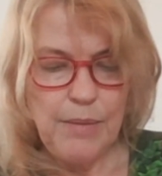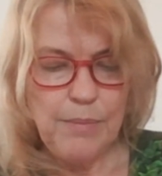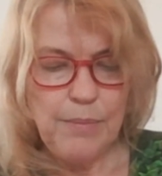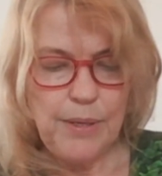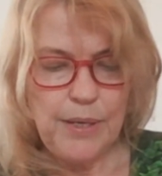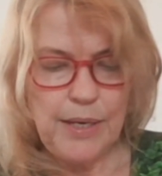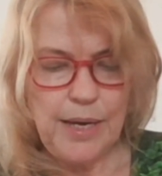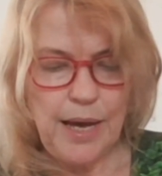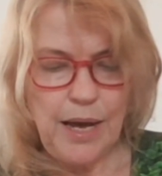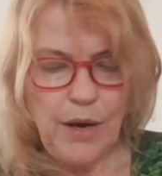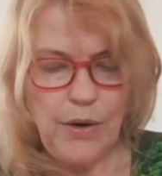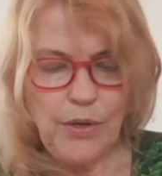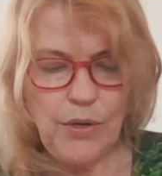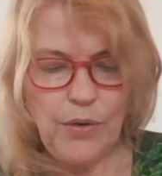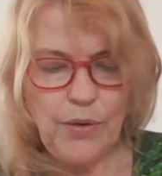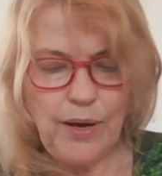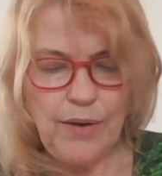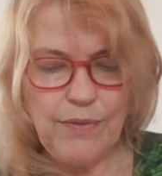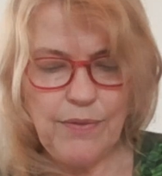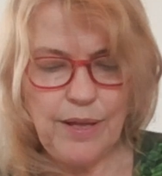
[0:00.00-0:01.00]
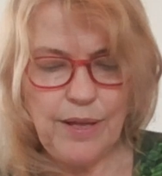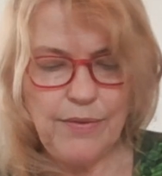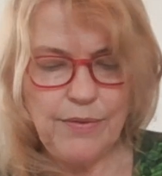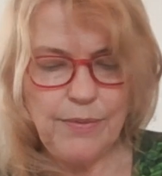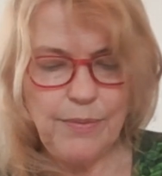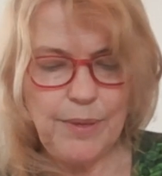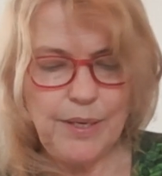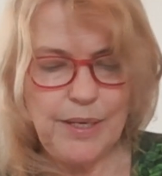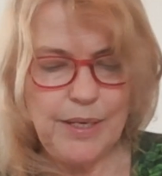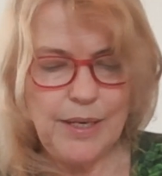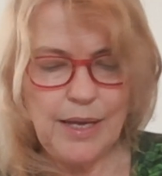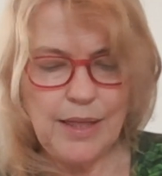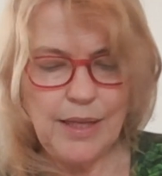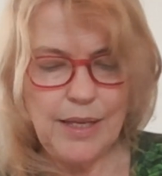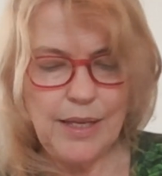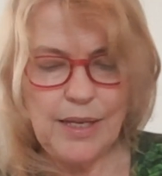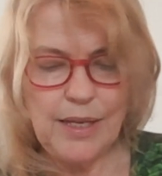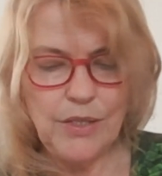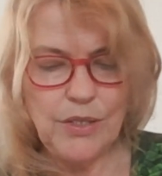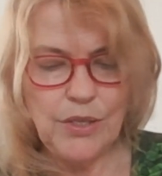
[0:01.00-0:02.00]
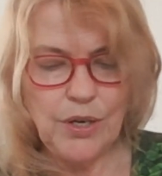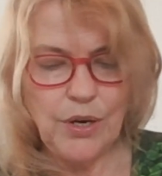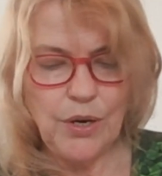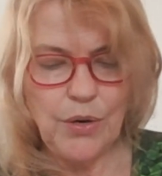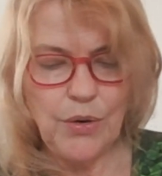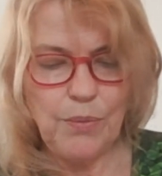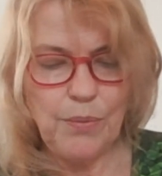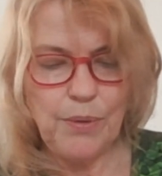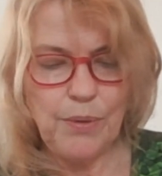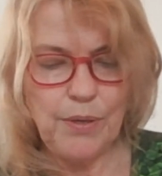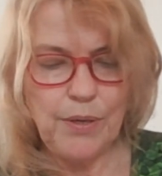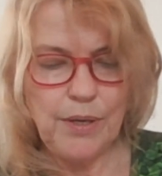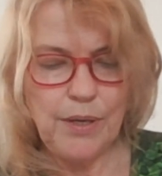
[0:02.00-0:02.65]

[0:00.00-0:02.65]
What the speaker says: But now you left me nothing to hope.